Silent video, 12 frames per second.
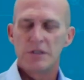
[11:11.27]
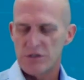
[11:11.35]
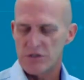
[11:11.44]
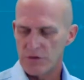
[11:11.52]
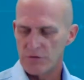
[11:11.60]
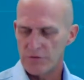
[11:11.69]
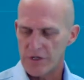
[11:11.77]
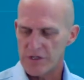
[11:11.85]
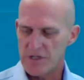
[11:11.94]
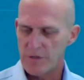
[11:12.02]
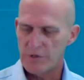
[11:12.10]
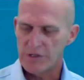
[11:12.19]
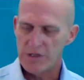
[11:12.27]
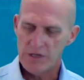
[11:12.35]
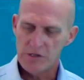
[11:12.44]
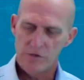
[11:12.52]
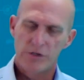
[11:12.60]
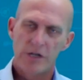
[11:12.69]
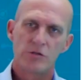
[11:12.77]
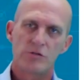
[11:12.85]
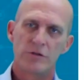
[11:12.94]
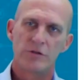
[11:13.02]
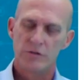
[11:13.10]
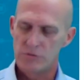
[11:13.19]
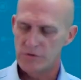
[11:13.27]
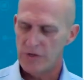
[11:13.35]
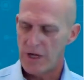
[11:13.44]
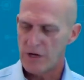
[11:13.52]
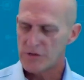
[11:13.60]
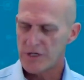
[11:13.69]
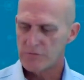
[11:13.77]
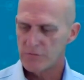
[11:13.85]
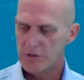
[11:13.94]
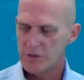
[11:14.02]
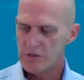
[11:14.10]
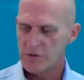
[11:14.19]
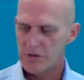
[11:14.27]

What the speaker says: So for example, it can connect you to the outside world,